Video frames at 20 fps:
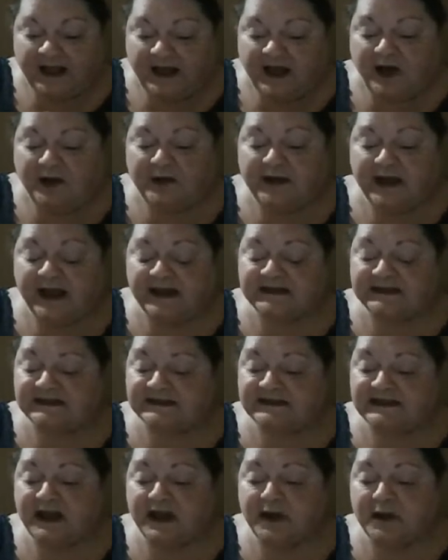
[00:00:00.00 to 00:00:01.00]
Okay,
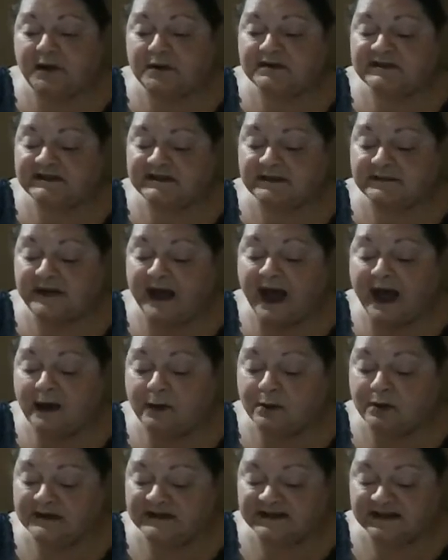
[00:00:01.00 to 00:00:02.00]
so some
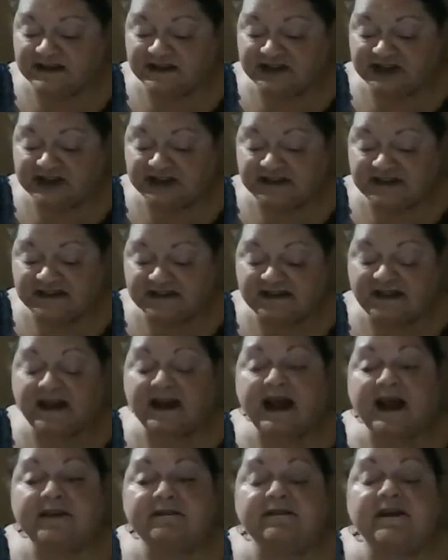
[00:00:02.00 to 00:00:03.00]
acquisitions
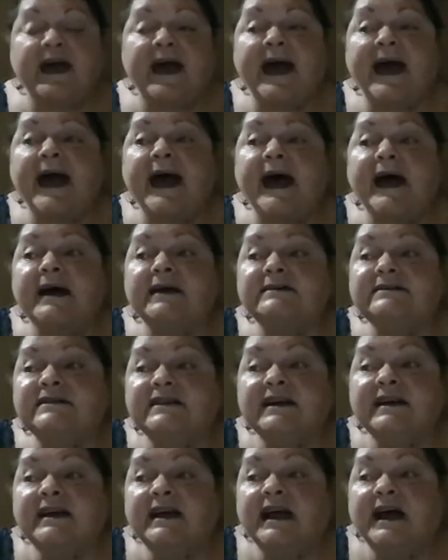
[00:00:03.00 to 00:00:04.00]
that I've had.
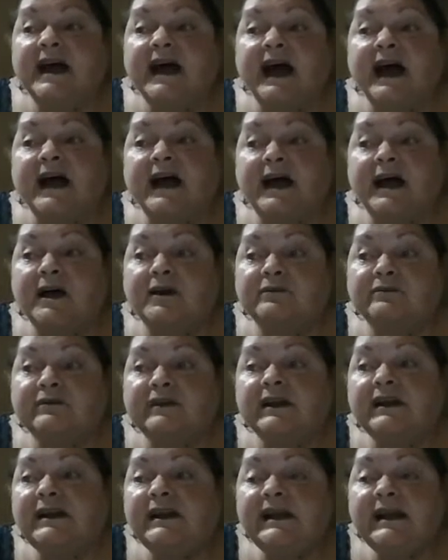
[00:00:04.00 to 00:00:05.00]

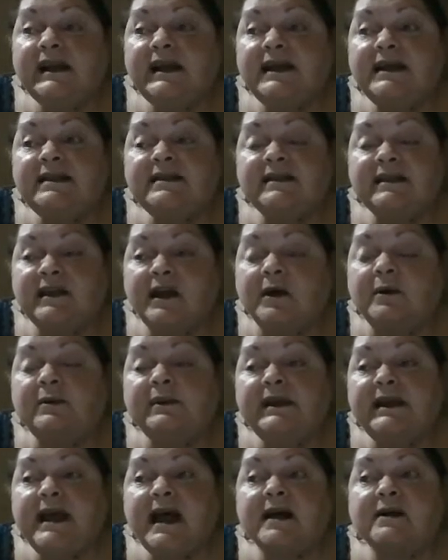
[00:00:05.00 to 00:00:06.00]
Really, the
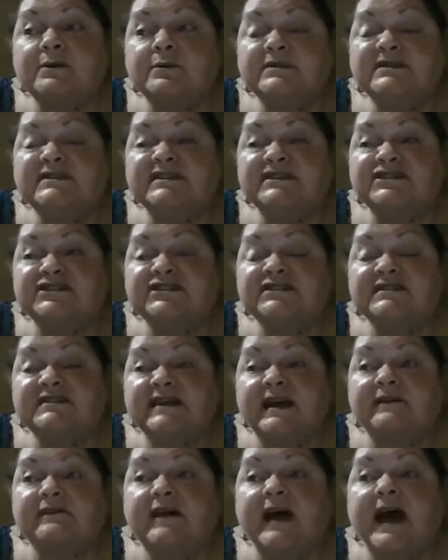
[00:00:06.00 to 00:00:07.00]
only acquisitions
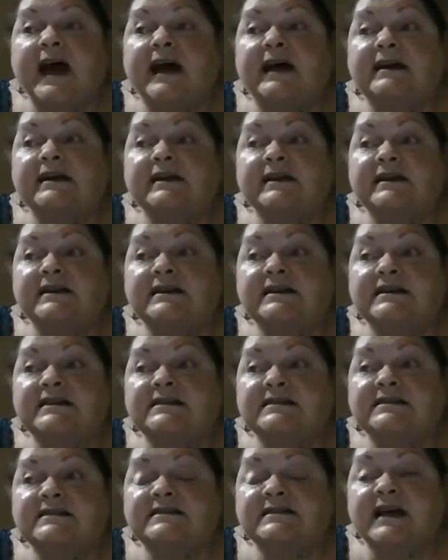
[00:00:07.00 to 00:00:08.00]
I've had
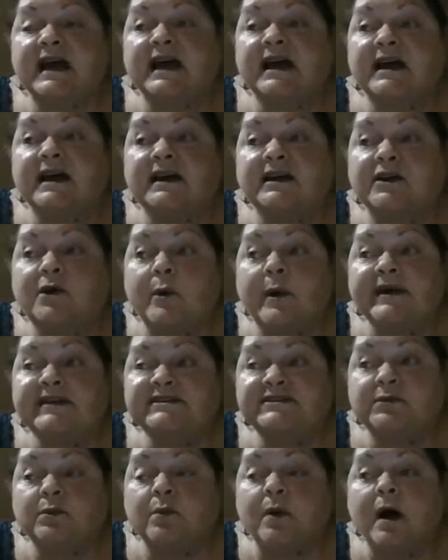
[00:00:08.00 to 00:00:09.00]
is
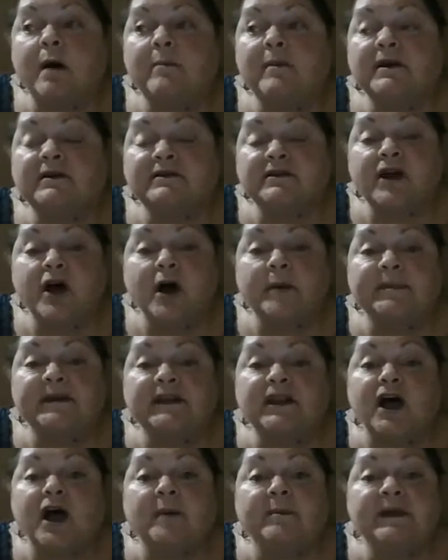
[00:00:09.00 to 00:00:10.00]
going to Walmart and Hobby
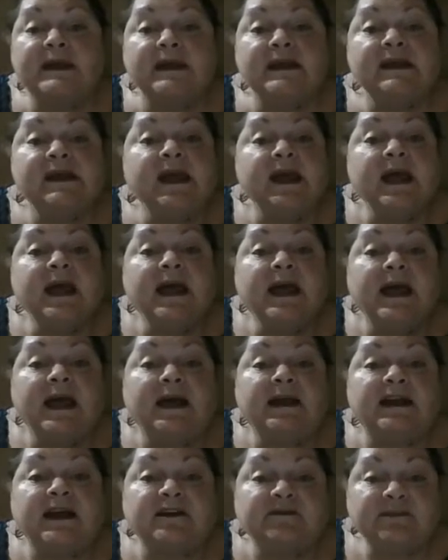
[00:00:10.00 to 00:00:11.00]
Lobby,
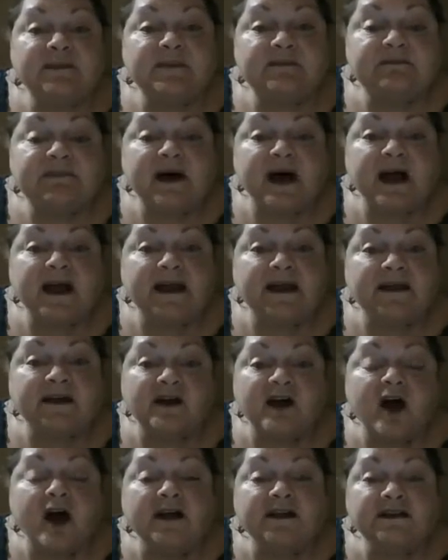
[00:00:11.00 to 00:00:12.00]
and I've been buying
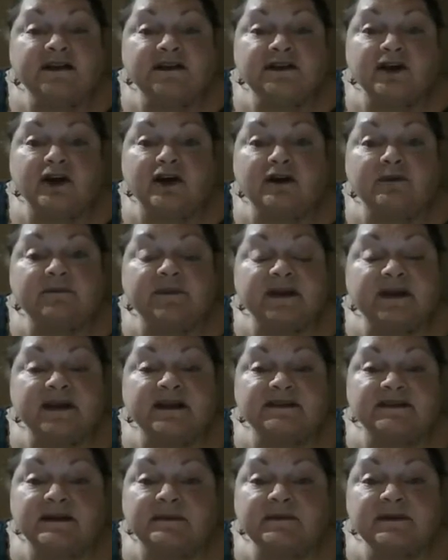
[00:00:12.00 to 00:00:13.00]
cotton yarn
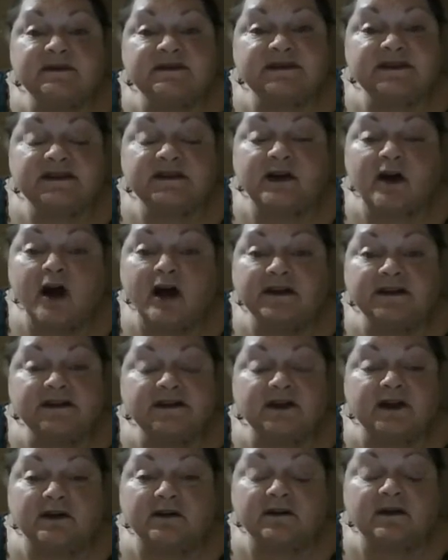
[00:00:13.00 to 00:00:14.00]
because I'm using cotton
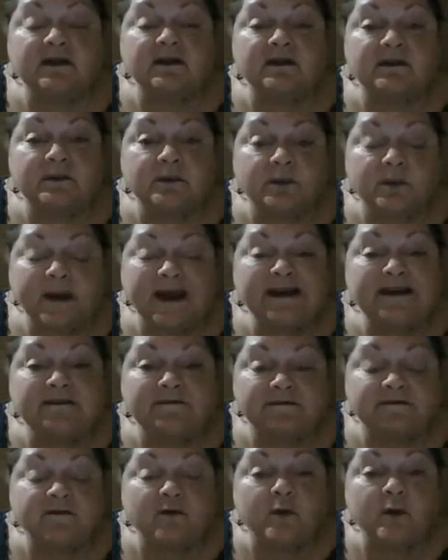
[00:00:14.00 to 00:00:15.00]
yarn, the
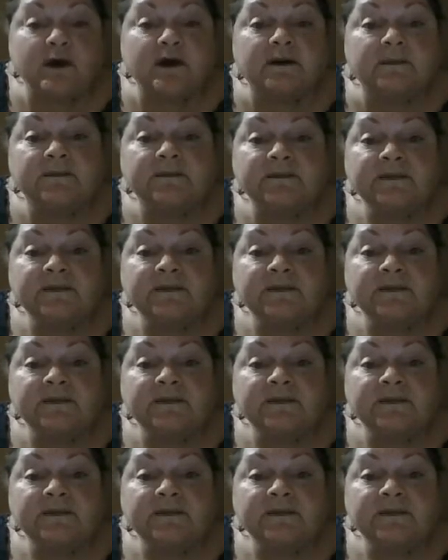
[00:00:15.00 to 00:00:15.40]
weighted 4.